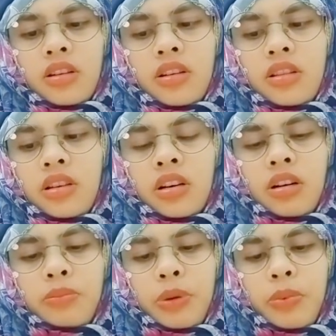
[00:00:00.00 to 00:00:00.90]
the
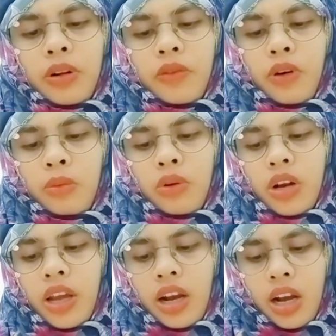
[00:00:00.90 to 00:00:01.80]
people from
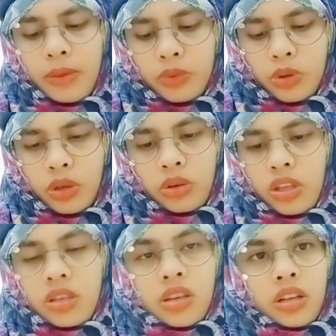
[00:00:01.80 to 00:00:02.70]
Korea come to
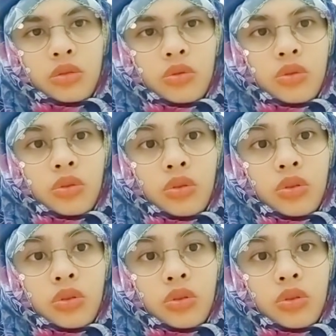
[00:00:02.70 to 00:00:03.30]
Indonesia to